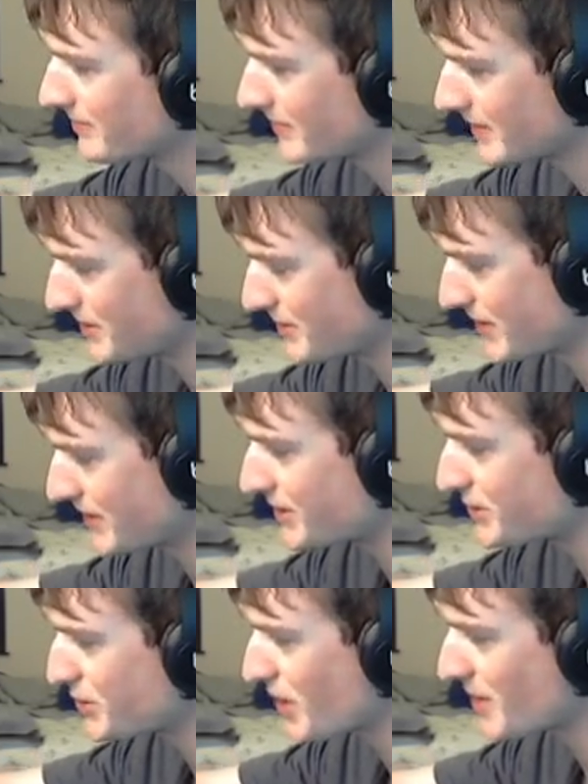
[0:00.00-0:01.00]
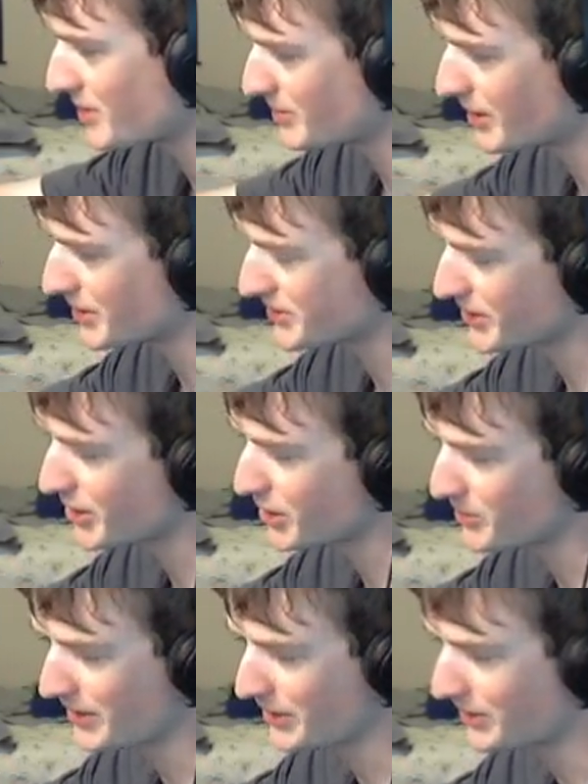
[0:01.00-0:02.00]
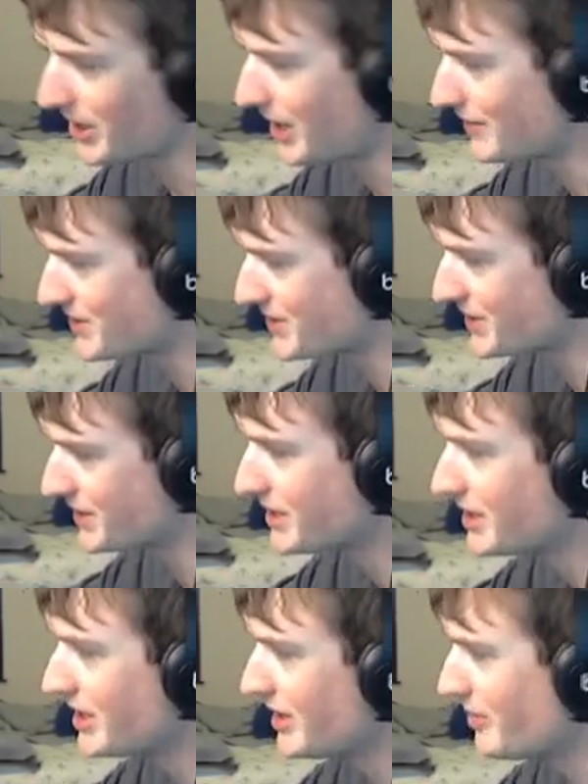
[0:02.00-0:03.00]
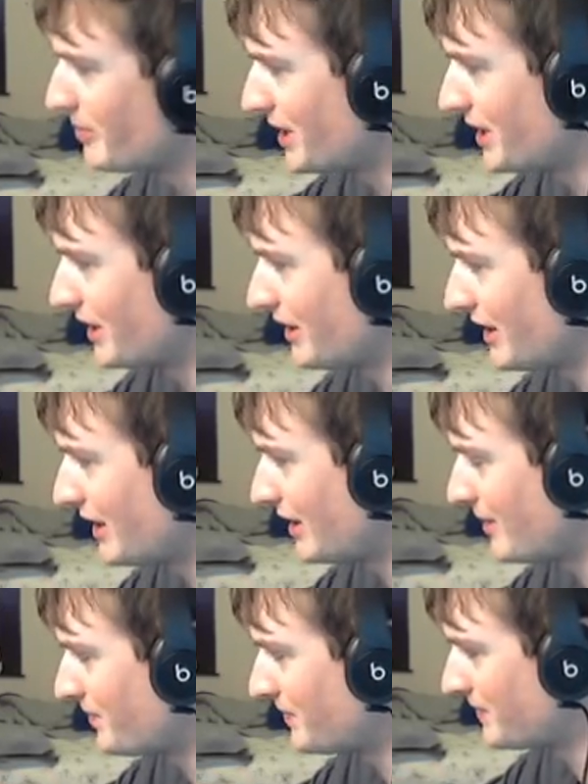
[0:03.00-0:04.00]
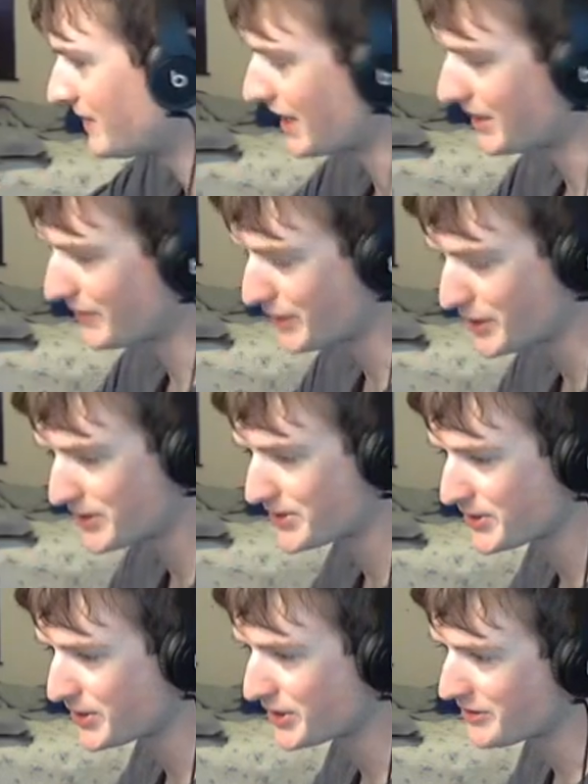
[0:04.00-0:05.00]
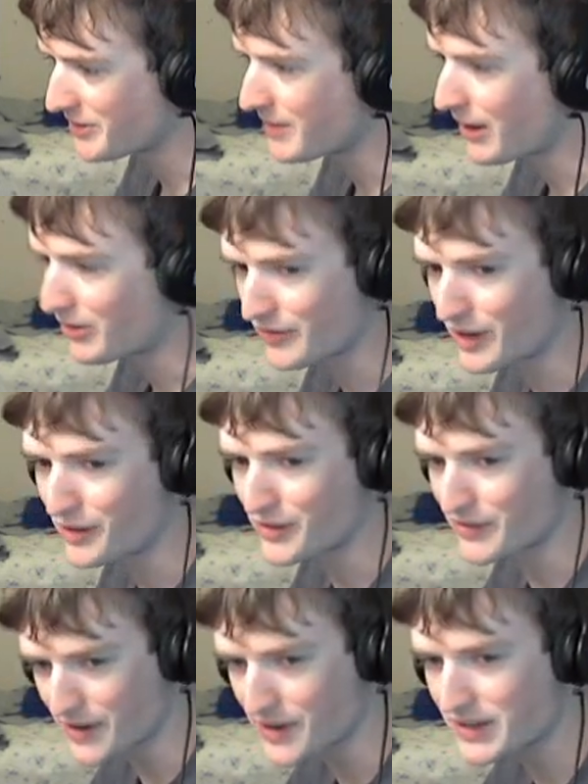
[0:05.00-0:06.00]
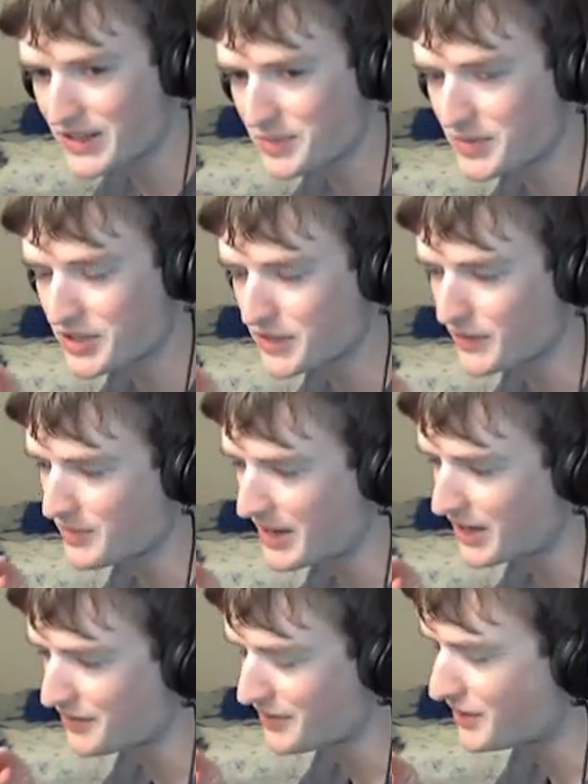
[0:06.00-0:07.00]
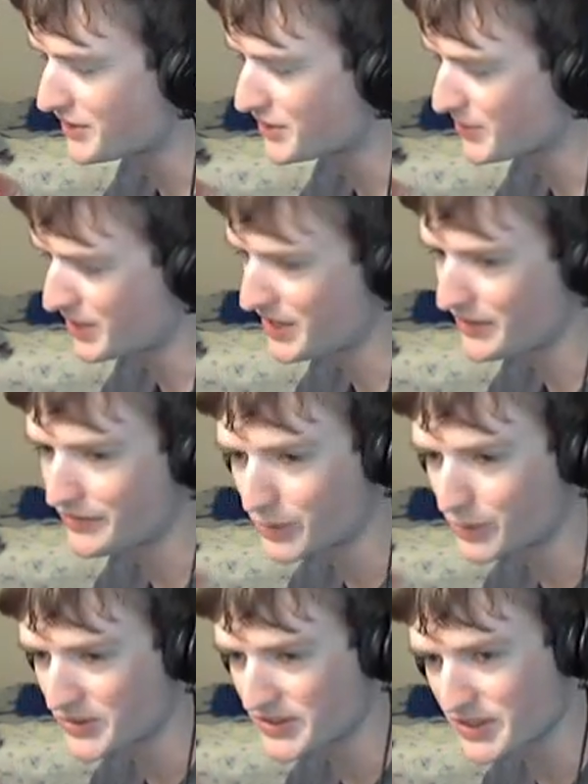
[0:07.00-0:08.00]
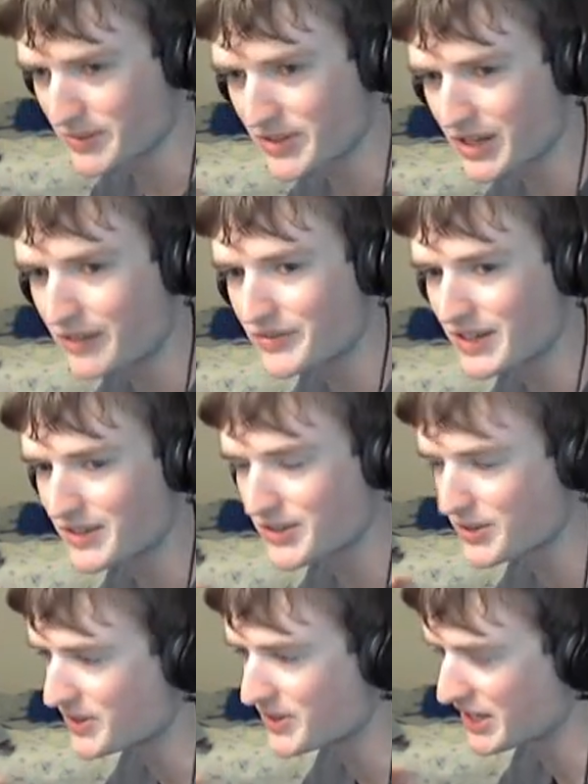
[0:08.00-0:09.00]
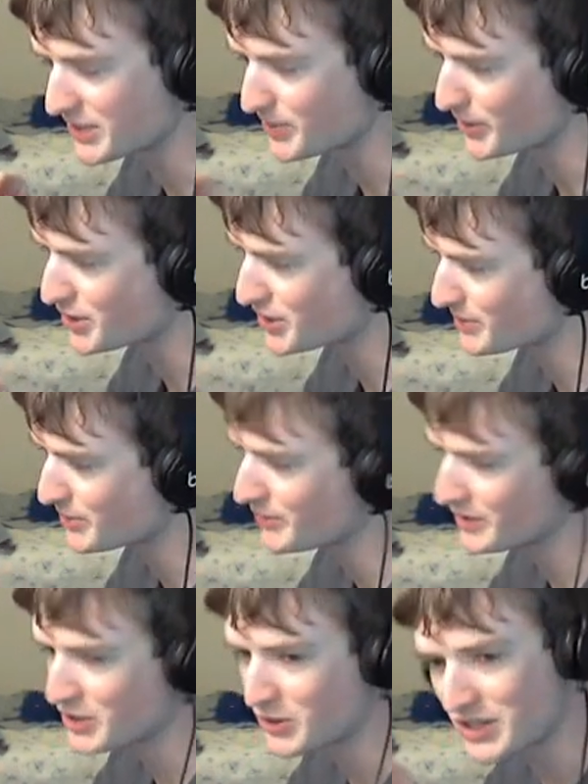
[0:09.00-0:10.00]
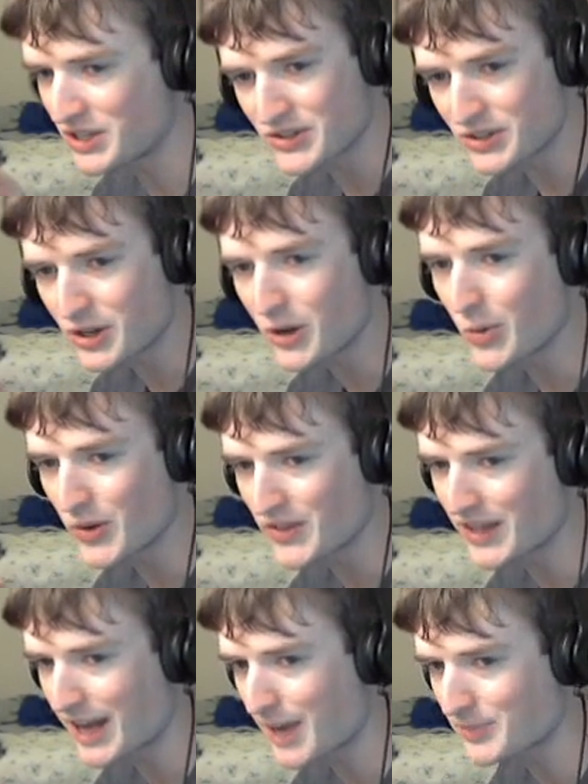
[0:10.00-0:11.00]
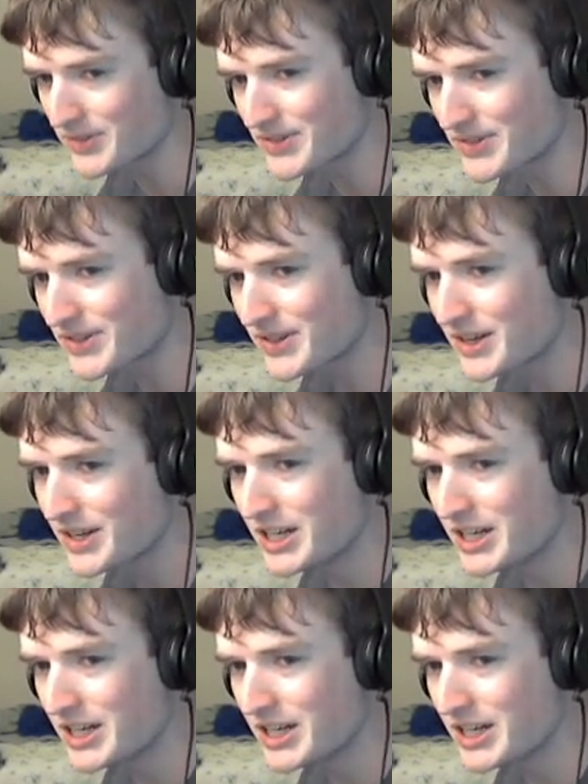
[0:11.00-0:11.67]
That tells you how many bars there are remaining, obviously. But at a very certain amount of health, a very specific amount of health, is when he forces himself into his desperation move, and you need to know when that happens.